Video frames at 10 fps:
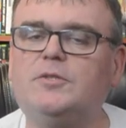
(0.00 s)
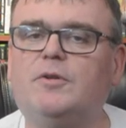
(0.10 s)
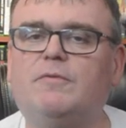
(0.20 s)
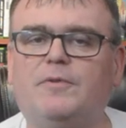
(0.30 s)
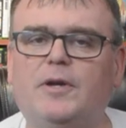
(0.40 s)

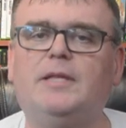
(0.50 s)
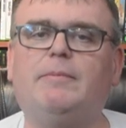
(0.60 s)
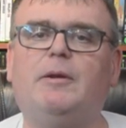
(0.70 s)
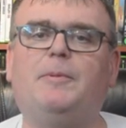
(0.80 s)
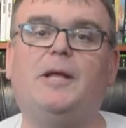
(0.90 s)
due to very
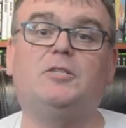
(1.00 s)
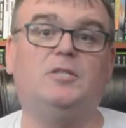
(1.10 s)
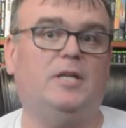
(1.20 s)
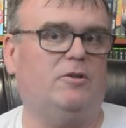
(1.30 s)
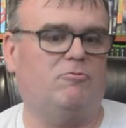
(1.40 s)
limited
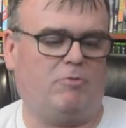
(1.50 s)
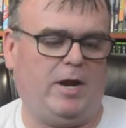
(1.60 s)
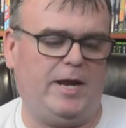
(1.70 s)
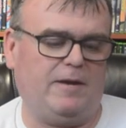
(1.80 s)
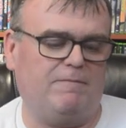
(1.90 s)
production and
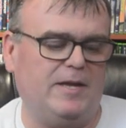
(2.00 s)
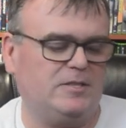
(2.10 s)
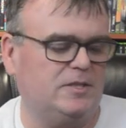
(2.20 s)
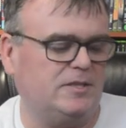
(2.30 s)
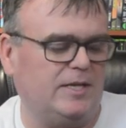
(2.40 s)
great
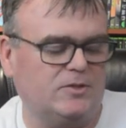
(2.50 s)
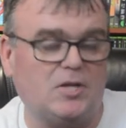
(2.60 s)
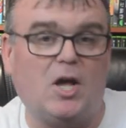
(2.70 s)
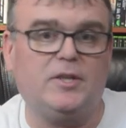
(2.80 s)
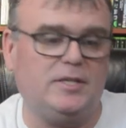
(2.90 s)
convention sales,
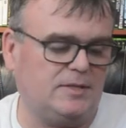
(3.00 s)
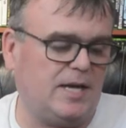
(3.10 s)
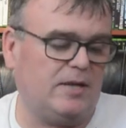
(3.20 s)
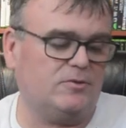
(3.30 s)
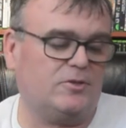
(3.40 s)
all these
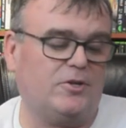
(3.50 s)
titles are